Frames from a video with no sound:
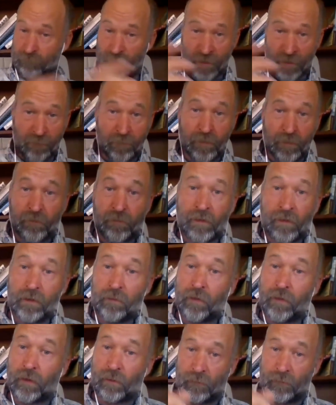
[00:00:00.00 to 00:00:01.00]
give it a
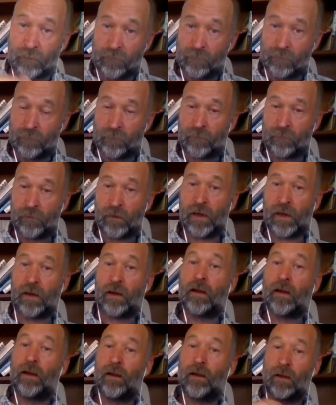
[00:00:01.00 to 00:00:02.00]
season, right?